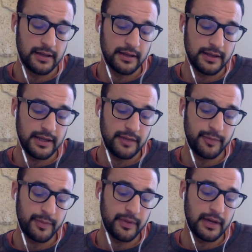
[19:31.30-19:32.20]

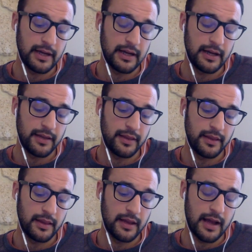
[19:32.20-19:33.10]
keep
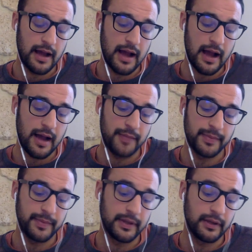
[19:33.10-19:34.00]

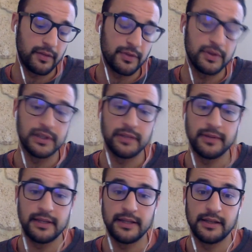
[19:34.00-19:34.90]
up the community
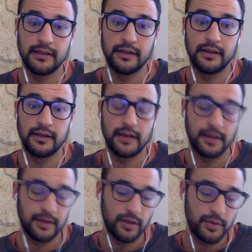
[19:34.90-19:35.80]
building
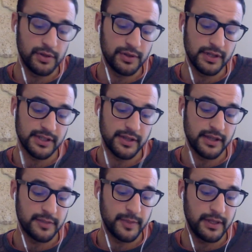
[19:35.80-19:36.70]
and the community
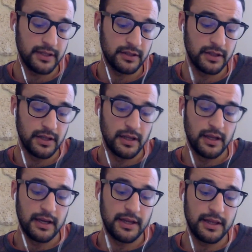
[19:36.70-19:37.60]
spirit.
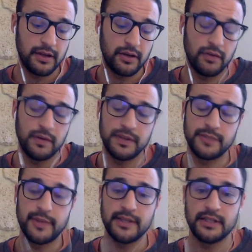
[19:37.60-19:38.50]
I think co-living
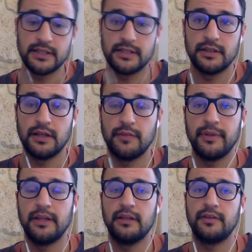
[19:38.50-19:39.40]
spaces
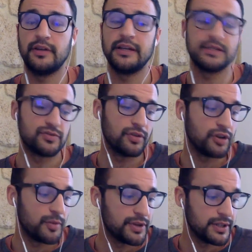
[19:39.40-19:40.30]
build really
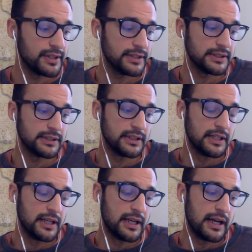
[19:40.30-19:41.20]
strong communities
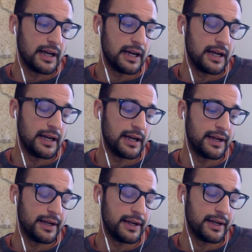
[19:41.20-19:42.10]

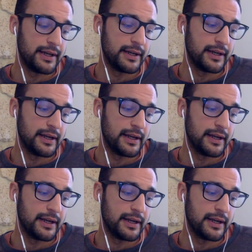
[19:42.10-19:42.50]
and